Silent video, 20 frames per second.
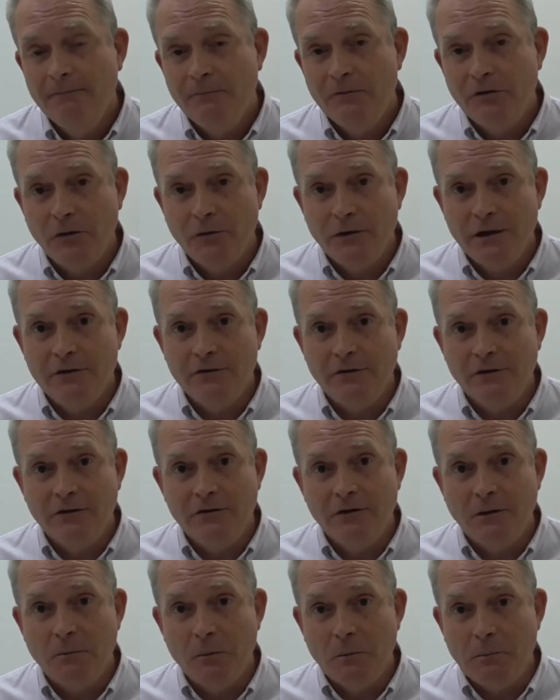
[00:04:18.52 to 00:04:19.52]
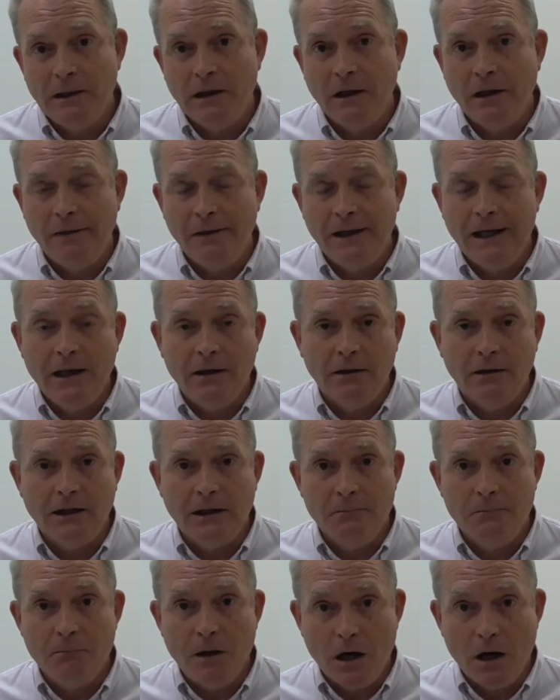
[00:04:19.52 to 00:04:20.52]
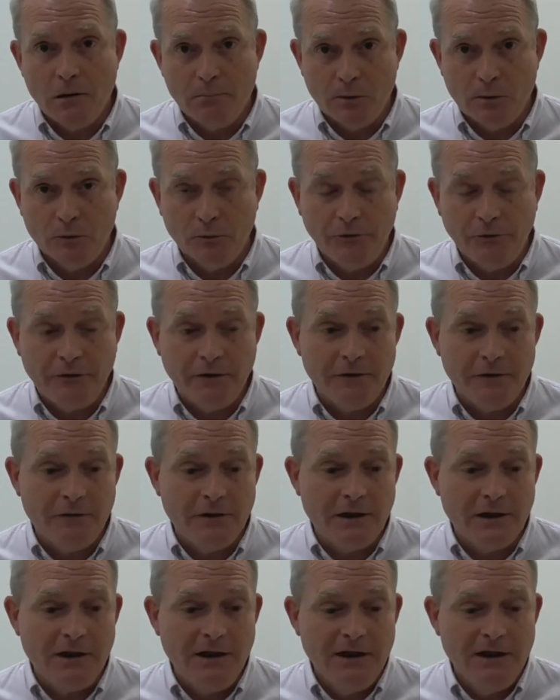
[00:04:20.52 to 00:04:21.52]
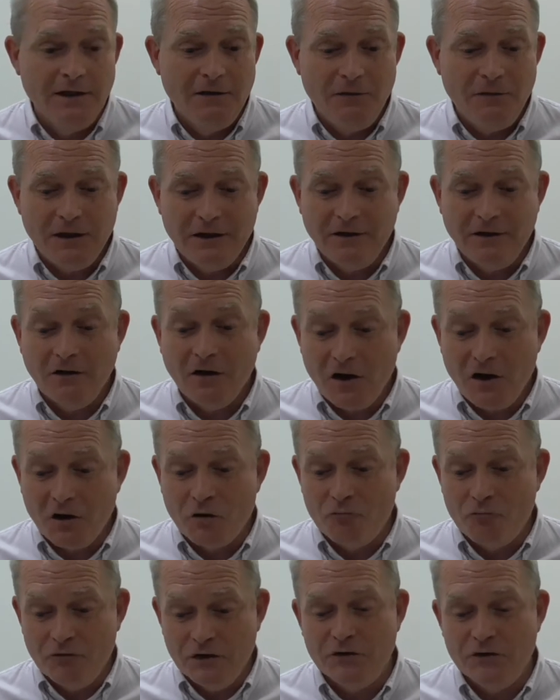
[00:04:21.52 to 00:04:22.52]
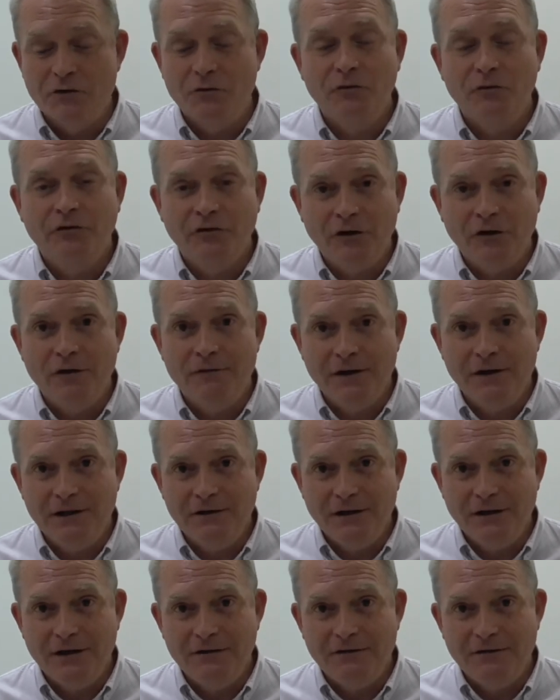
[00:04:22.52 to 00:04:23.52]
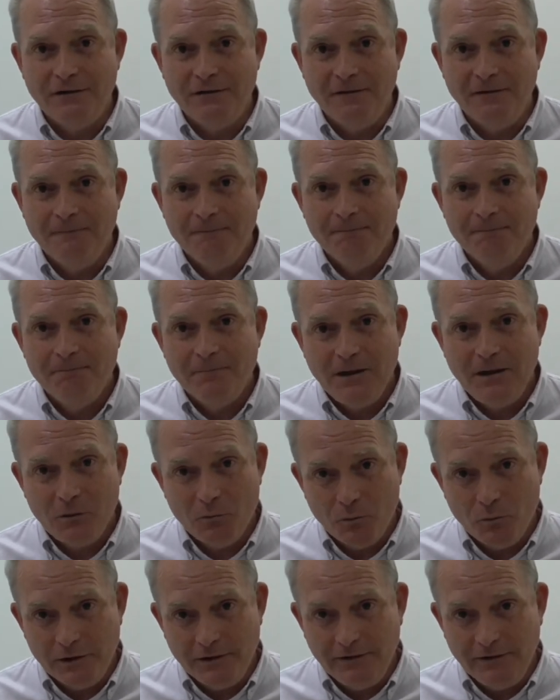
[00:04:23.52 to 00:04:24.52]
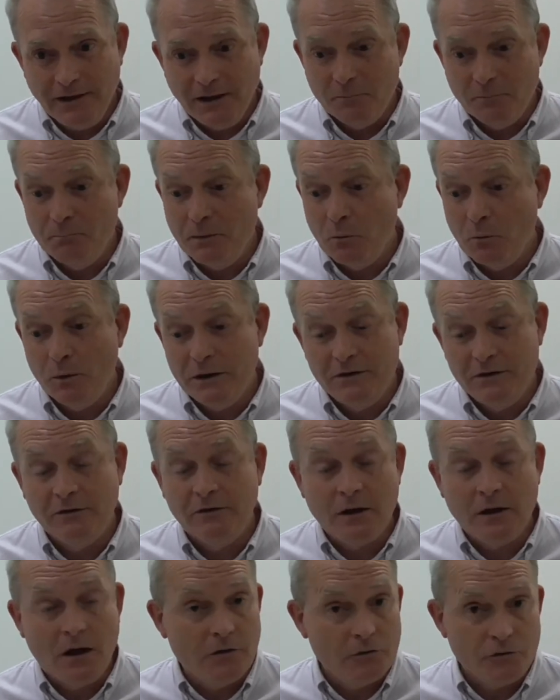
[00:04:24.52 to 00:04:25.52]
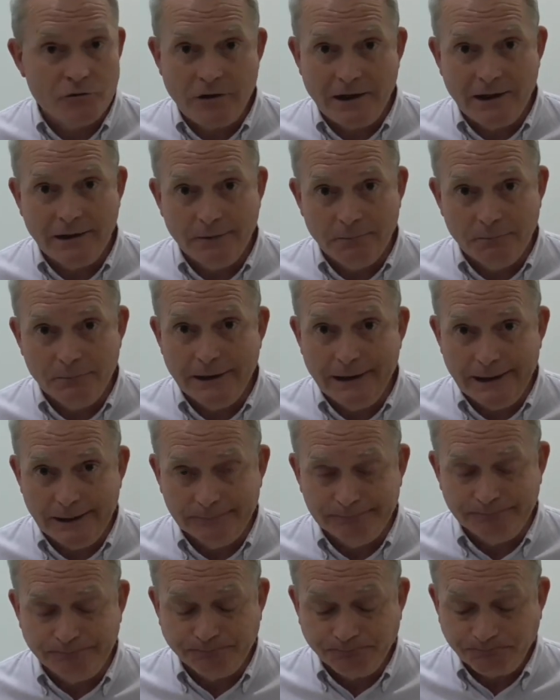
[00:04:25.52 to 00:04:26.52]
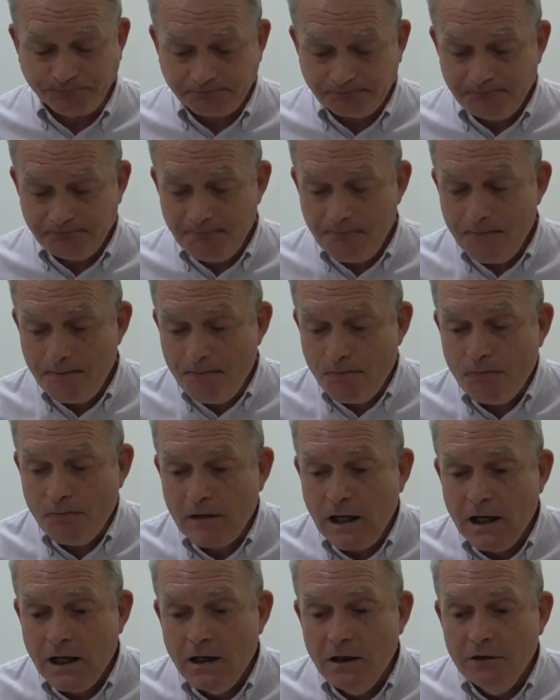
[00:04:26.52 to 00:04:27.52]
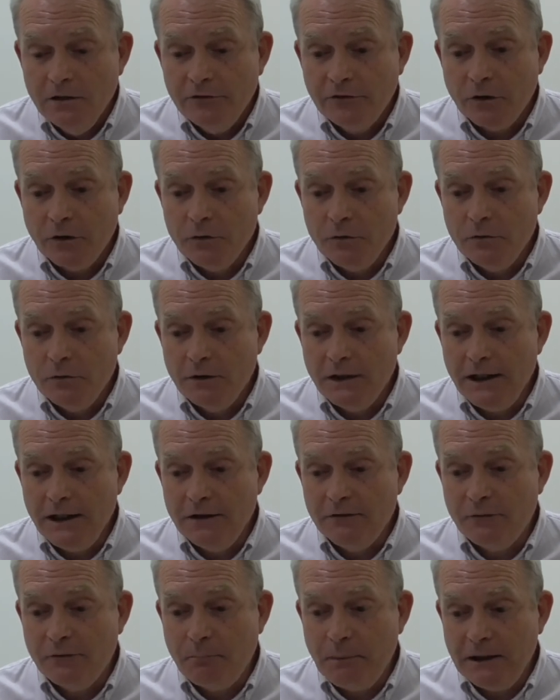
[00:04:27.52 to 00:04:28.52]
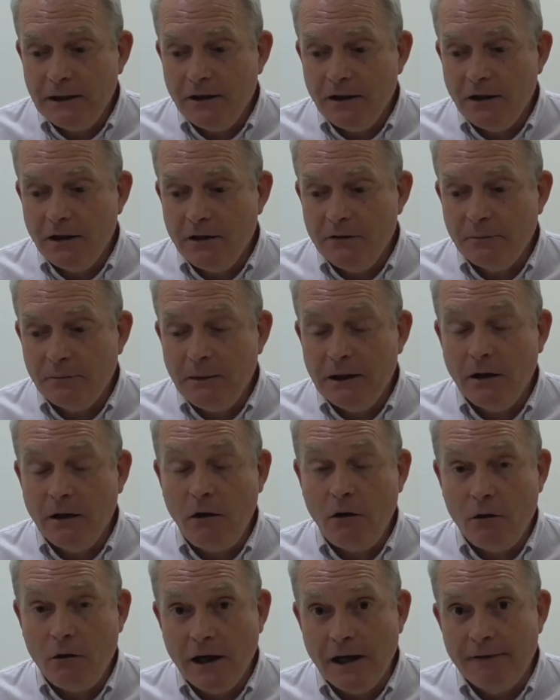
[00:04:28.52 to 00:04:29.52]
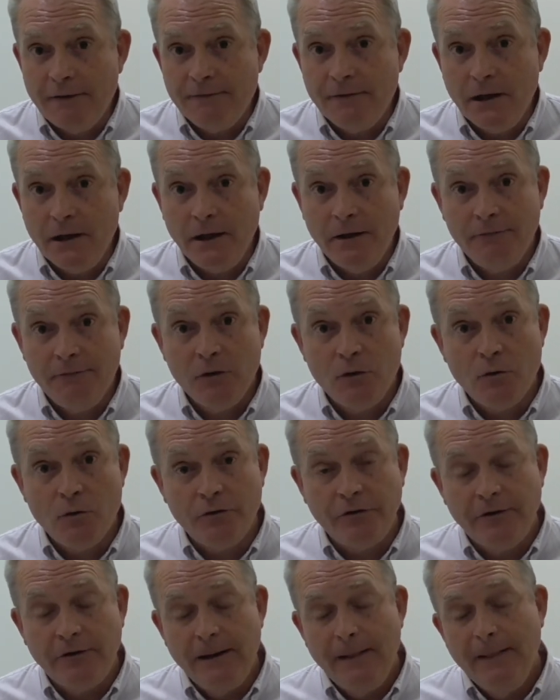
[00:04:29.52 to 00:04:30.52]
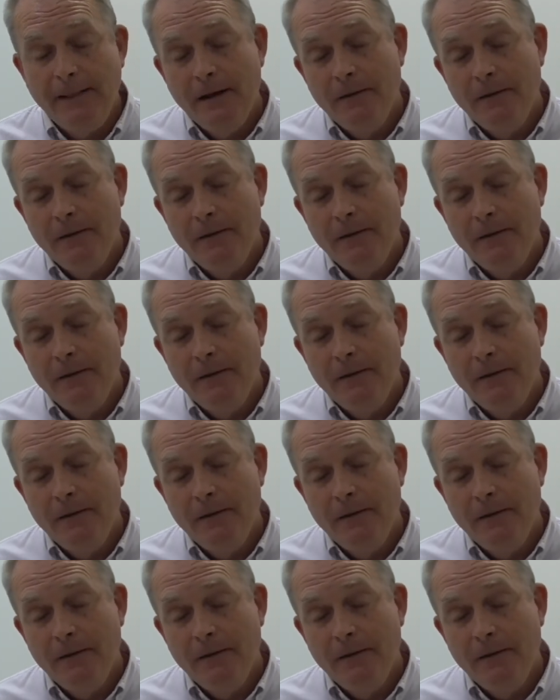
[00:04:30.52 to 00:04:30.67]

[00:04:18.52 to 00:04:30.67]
So there's an example, a bit like the Elgin marbles, that they, there are original survey data that were done, but we just can't track them down. So it's been a, it's been a long effort, and of course,